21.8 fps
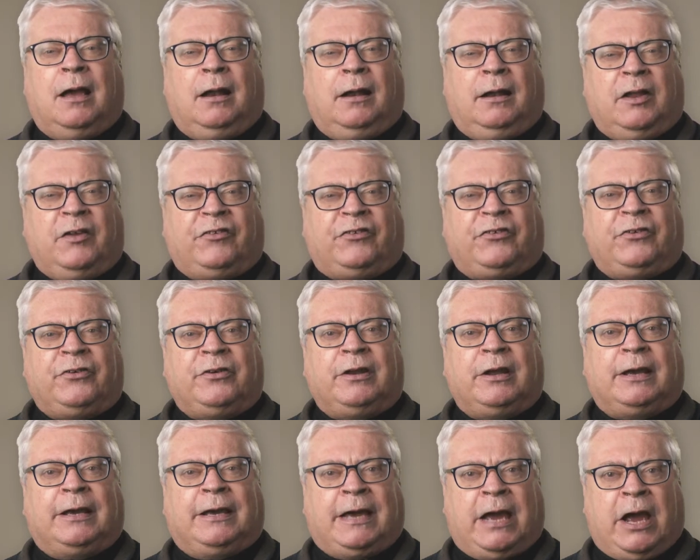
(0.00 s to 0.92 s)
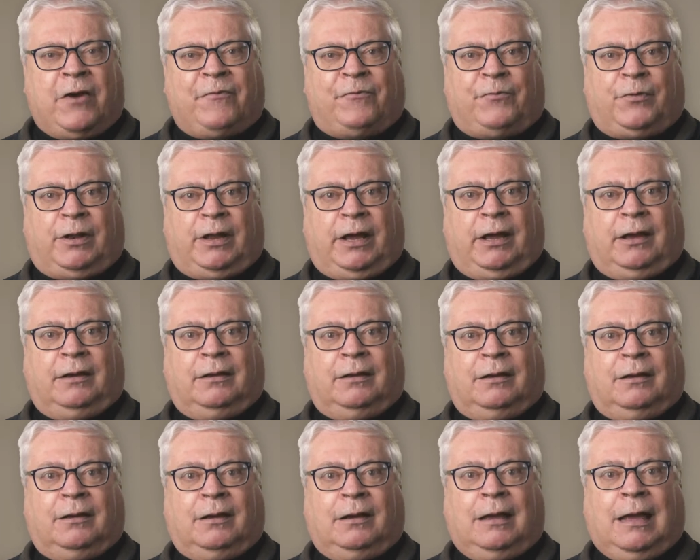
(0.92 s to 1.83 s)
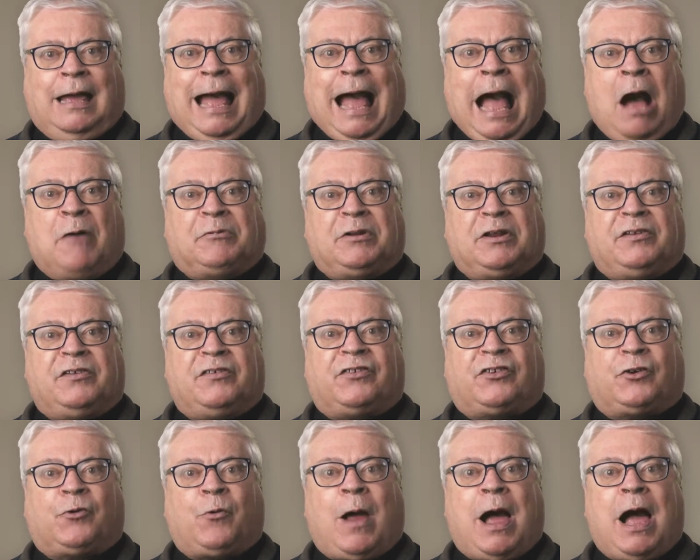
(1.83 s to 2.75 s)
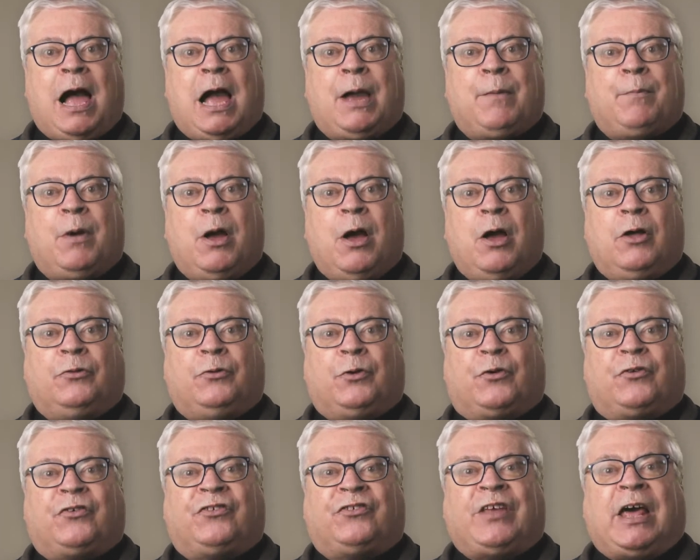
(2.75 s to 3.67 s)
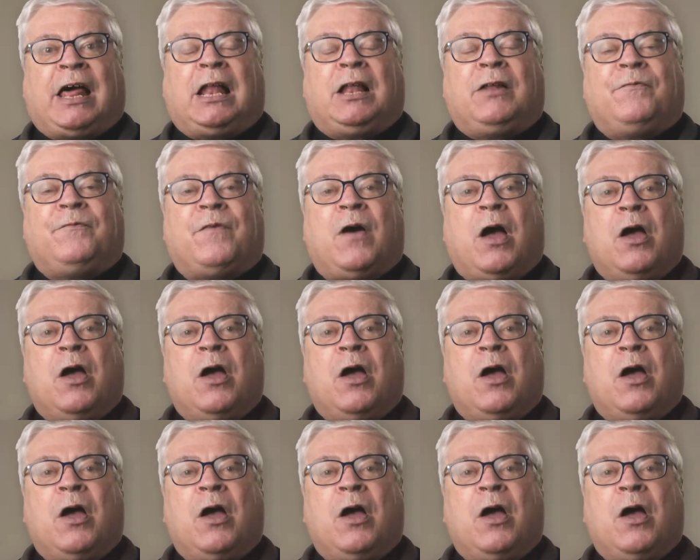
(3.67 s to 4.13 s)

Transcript: Listen carefully how they describe their self